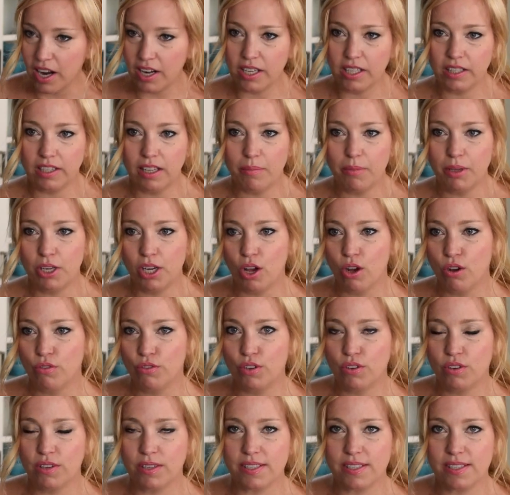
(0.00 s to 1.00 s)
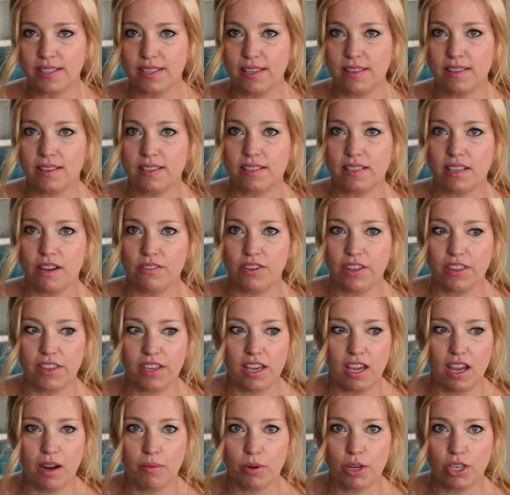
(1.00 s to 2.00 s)
Honey, let me know if you can see this stuff on
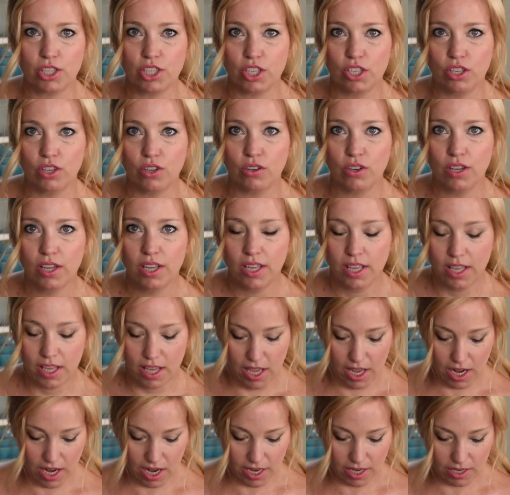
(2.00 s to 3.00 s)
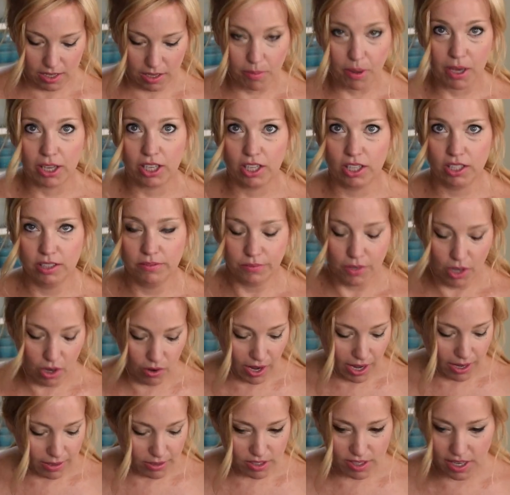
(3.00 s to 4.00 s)
the camera too. And am I good?
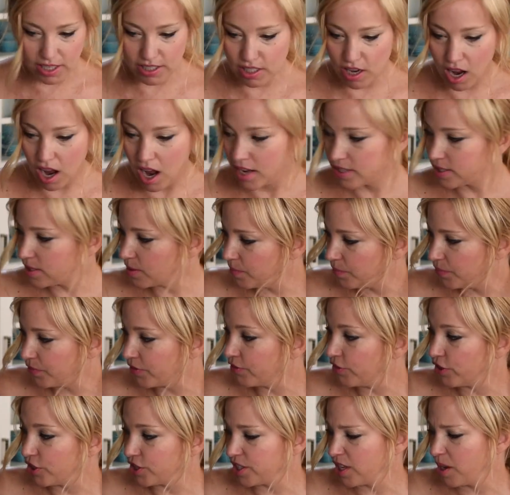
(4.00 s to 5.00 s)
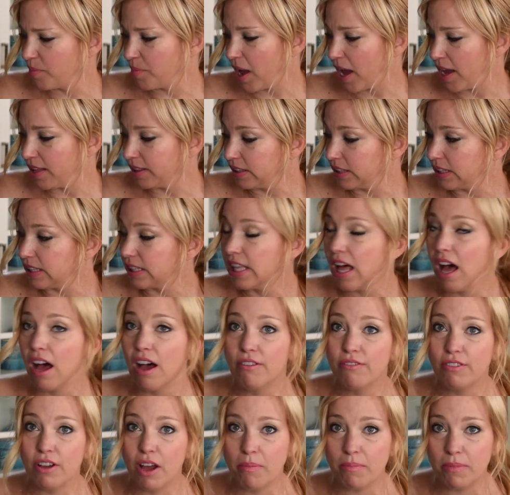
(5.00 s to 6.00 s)
Okay, so that's an awesome first sample. I
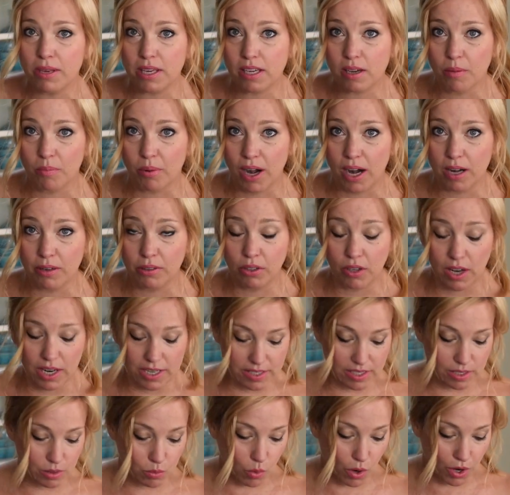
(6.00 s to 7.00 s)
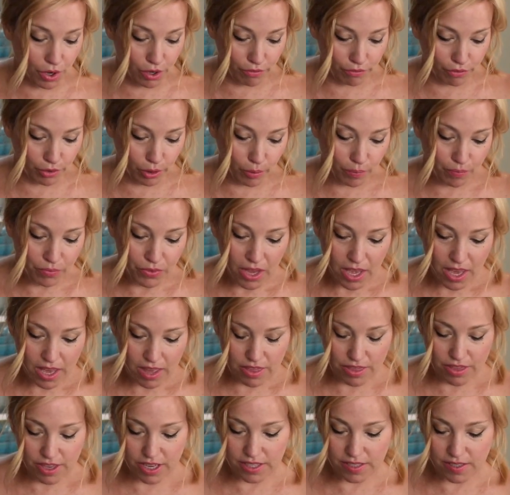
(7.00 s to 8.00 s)
love Amika brand, you guys, it's wonderful.
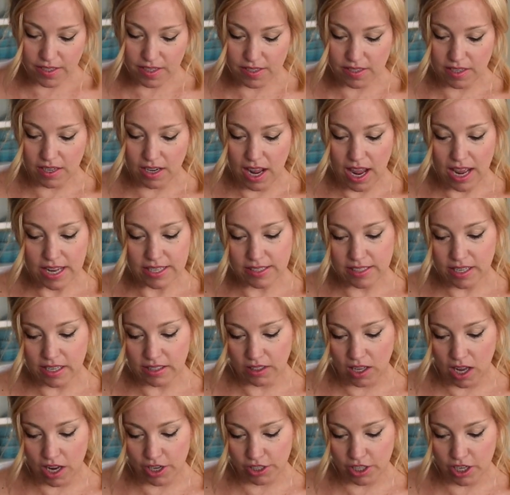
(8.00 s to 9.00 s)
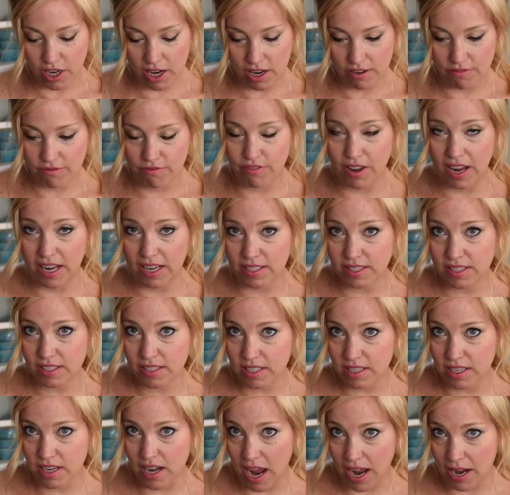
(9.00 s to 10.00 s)
This is an Estee Lauder
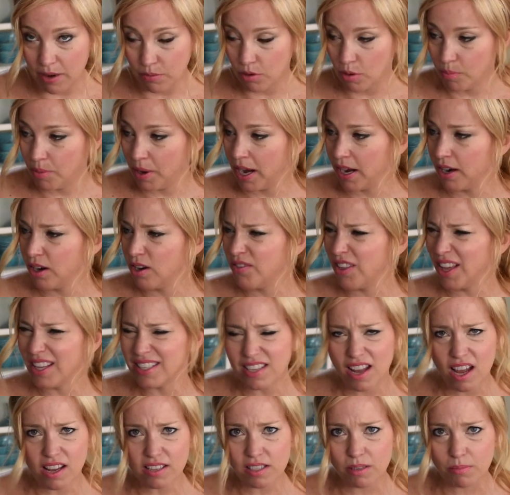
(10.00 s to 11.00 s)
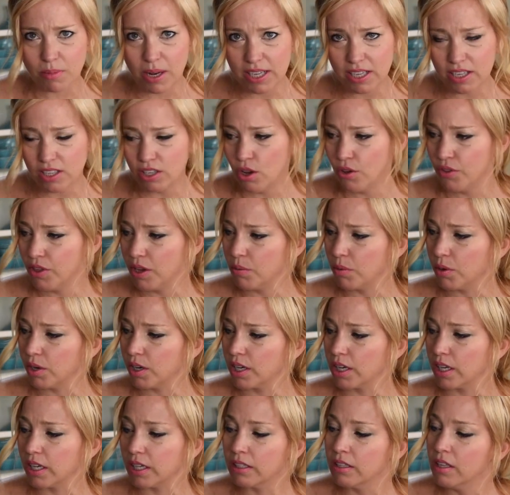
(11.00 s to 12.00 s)
Advanced Night Repair. That's awesome, I didn't know they
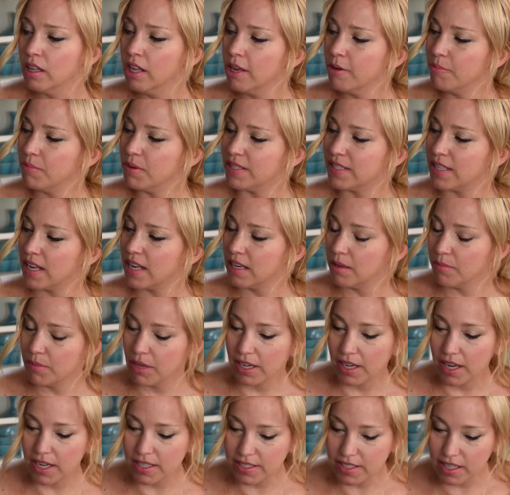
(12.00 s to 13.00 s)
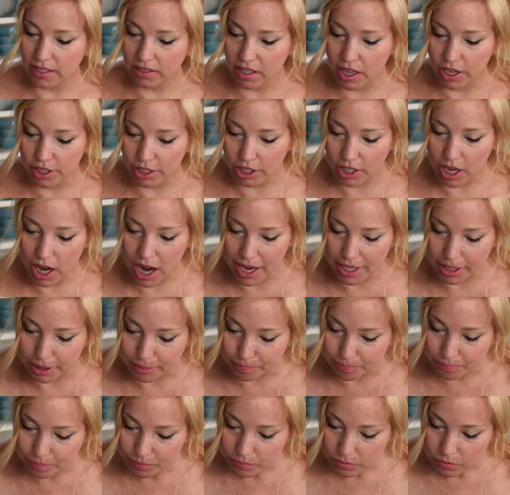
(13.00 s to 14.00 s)
were gonna be sending me an Estee Lauder
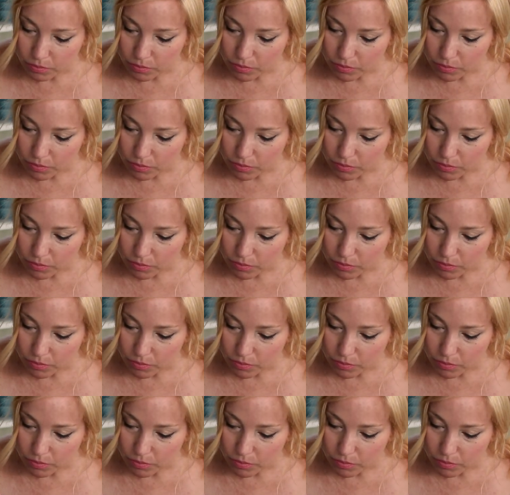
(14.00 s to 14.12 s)
item.